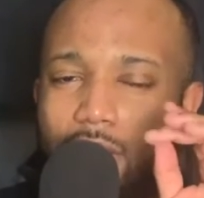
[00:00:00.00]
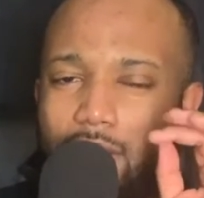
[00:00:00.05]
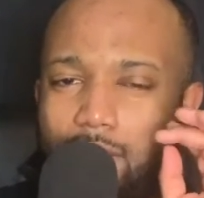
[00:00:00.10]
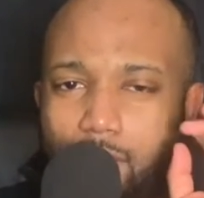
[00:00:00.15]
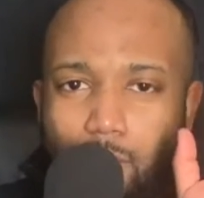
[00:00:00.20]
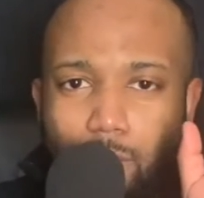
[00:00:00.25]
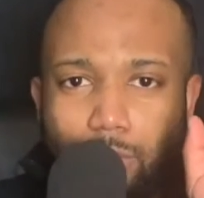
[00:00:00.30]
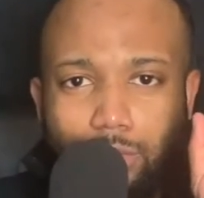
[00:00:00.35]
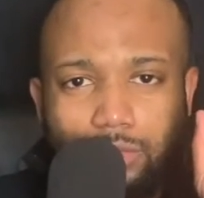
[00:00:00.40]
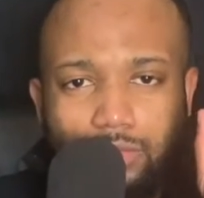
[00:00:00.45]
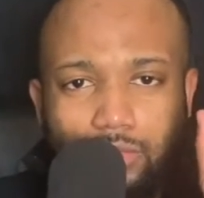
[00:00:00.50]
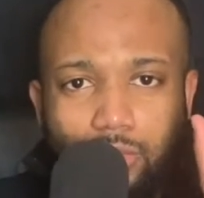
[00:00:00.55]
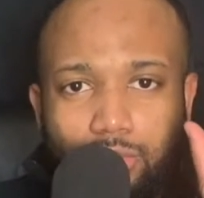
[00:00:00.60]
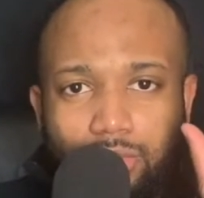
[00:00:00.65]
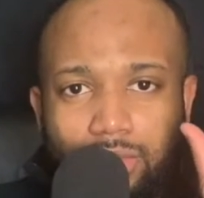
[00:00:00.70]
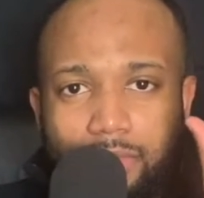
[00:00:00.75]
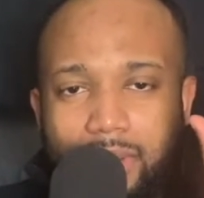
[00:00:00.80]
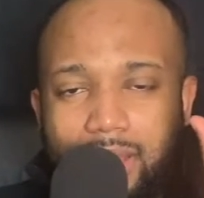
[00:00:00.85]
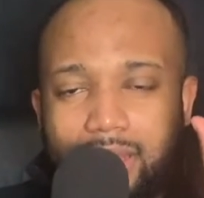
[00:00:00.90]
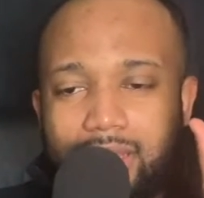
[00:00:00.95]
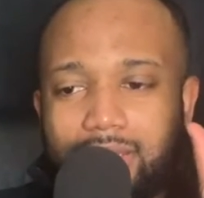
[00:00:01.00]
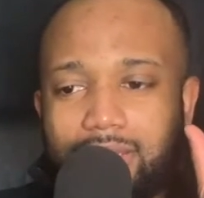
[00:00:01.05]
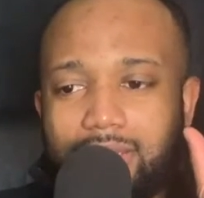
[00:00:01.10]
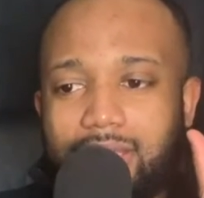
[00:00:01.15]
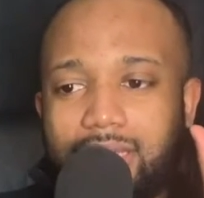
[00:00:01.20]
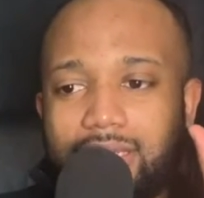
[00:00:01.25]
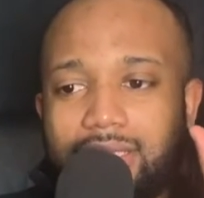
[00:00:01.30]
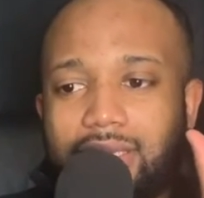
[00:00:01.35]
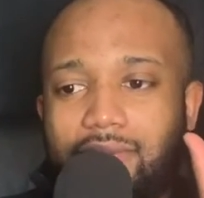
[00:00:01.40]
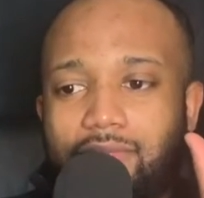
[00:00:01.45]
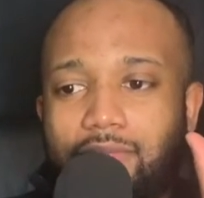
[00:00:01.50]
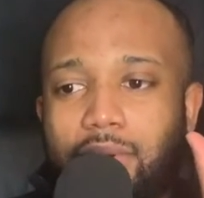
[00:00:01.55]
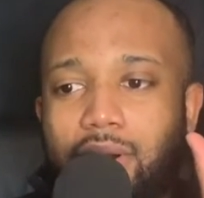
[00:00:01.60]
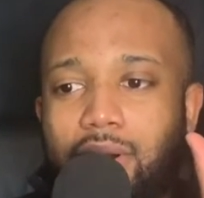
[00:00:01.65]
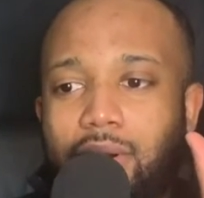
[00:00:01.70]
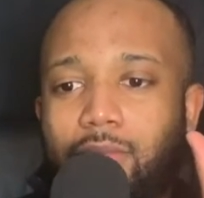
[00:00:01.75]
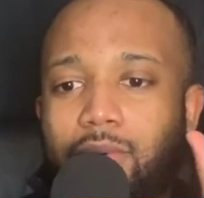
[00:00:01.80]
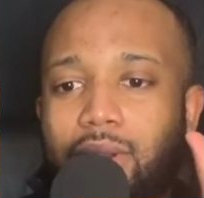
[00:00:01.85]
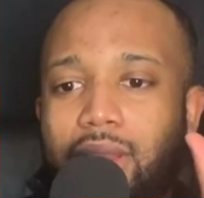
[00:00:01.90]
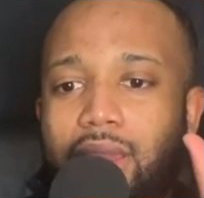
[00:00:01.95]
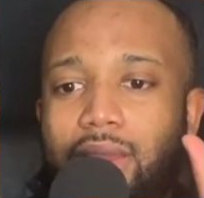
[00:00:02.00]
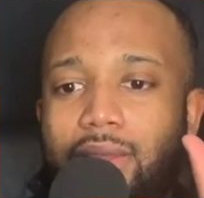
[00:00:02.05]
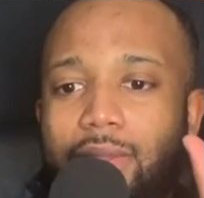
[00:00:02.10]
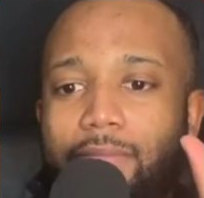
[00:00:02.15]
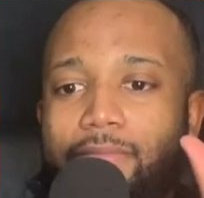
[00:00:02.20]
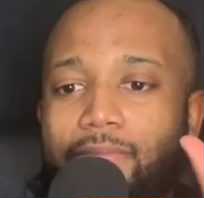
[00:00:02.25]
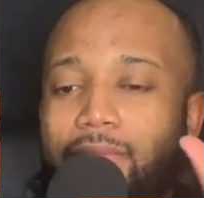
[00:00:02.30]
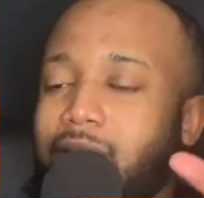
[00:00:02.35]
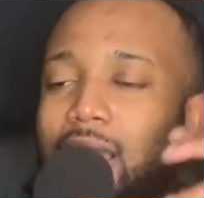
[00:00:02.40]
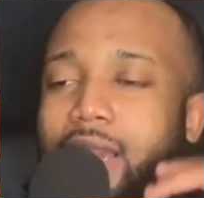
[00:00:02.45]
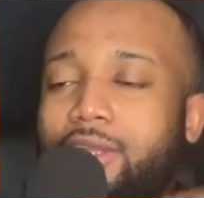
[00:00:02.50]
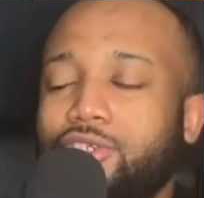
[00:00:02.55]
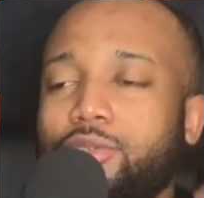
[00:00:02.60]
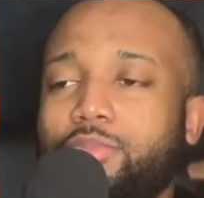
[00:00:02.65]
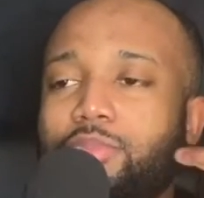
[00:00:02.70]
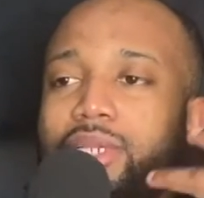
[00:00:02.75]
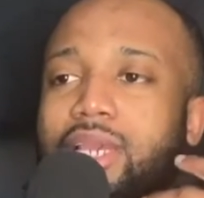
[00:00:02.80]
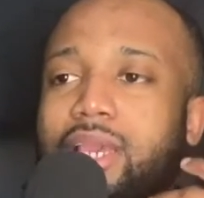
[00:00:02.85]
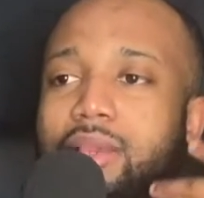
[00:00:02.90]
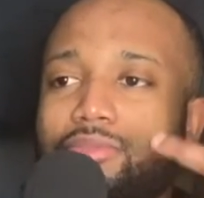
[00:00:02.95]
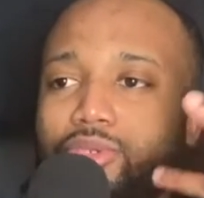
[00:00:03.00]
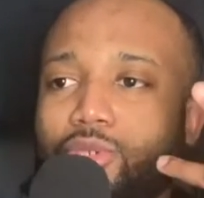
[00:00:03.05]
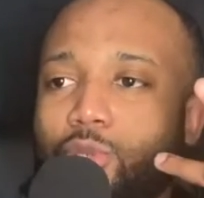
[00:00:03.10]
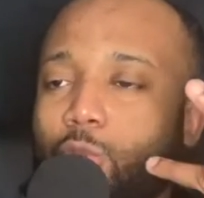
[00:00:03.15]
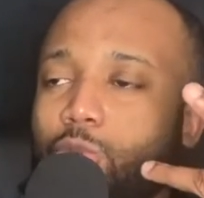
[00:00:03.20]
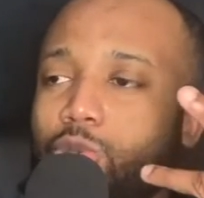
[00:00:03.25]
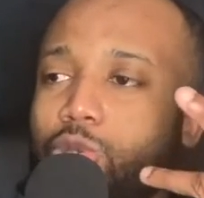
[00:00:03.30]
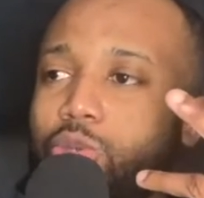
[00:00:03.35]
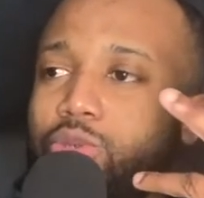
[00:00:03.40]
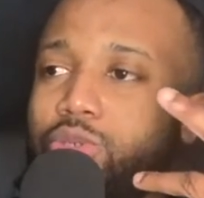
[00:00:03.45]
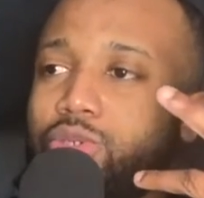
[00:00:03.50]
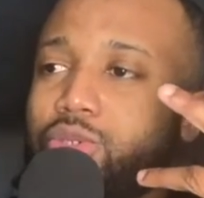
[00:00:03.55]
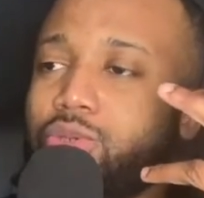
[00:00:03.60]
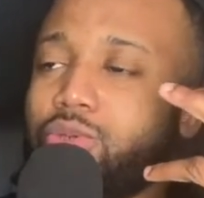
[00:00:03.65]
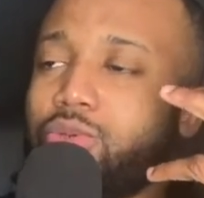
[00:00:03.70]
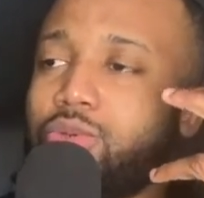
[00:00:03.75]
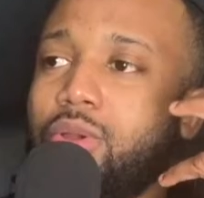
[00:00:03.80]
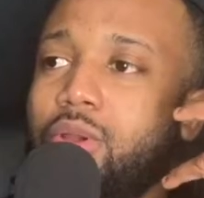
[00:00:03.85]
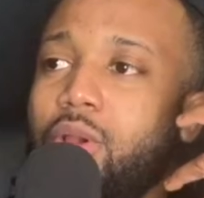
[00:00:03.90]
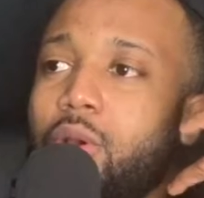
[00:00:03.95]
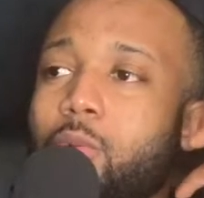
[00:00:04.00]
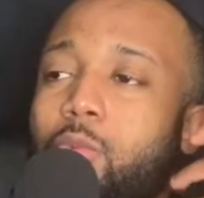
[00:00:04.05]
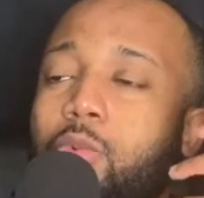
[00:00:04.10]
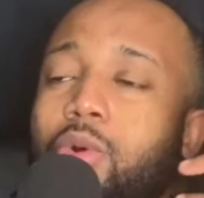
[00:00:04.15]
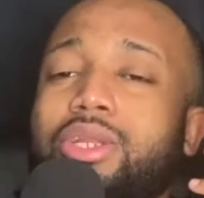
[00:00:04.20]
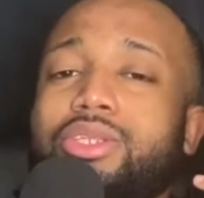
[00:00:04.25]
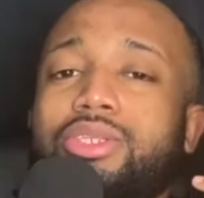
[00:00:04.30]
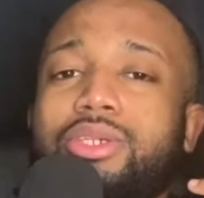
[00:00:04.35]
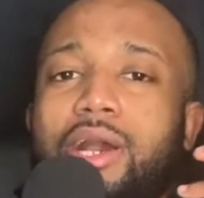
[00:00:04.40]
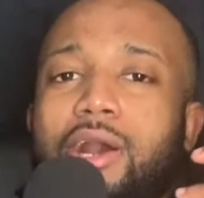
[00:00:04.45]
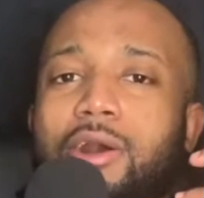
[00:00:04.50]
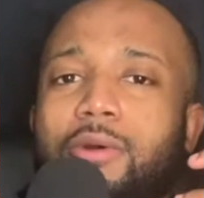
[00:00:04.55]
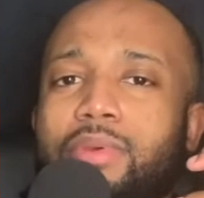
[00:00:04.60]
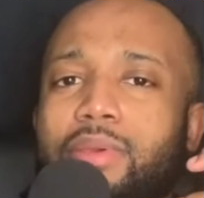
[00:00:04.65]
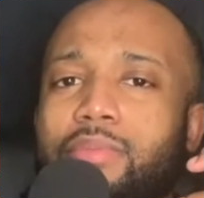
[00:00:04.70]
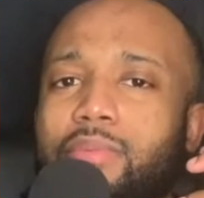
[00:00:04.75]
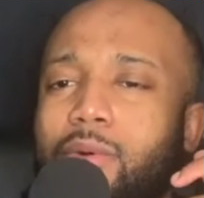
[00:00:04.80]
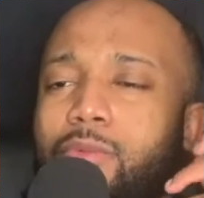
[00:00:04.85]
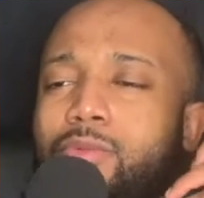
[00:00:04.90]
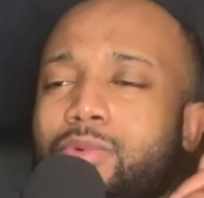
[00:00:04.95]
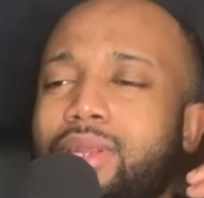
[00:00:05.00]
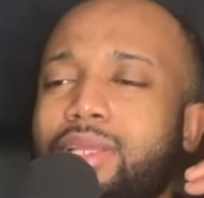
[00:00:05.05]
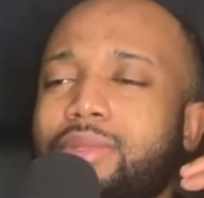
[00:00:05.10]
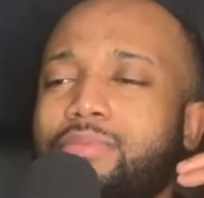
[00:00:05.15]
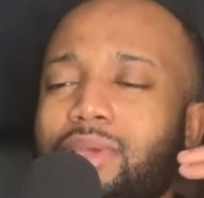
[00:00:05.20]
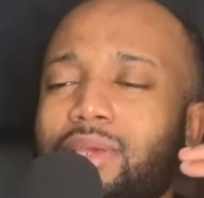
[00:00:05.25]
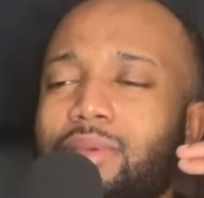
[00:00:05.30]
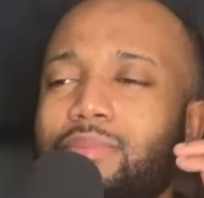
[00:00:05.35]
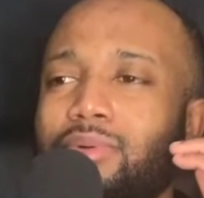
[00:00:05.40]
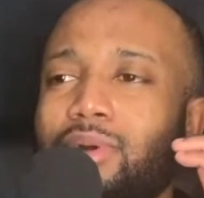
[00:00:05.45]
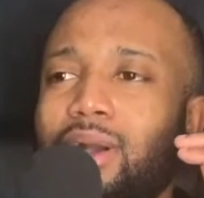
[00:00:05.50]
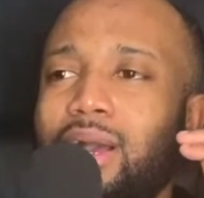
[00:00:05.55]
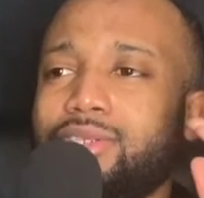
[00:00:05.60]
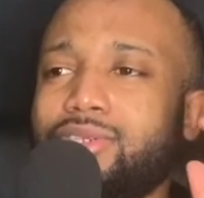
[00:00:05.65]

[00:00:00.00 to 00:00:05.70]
Of course, we've talked about the addictive part, where I just became so used to wanting to help people.